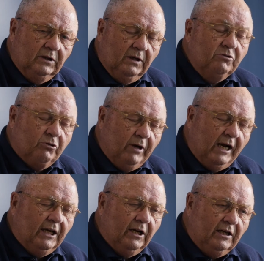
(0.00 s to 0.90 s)
It was
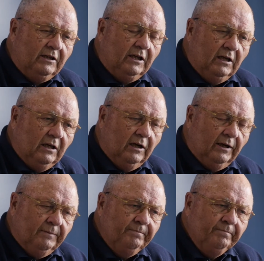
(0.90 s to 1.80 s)
created in
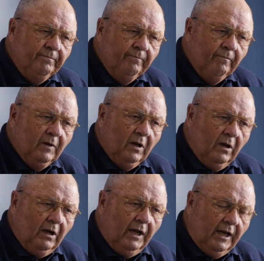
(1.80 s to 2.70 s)

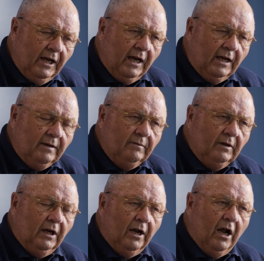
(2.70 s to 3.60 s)
1988,
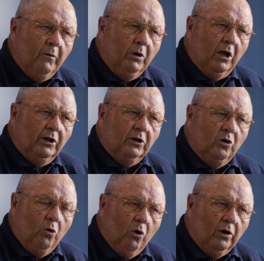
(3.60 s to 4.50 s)
and I went on the
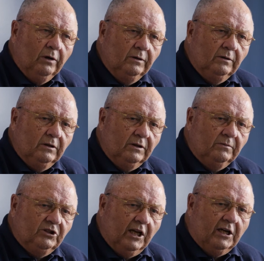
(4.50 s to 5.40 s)
court.
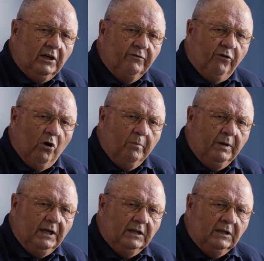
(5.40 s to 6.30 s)
The Senate confirmed
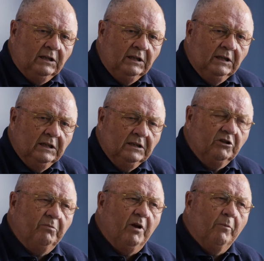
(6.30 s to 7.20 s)
me in
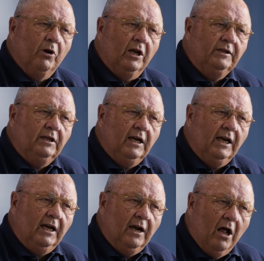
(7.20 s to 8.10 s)
September
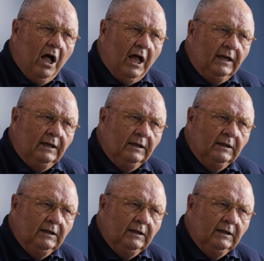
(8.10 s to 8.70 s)
1989.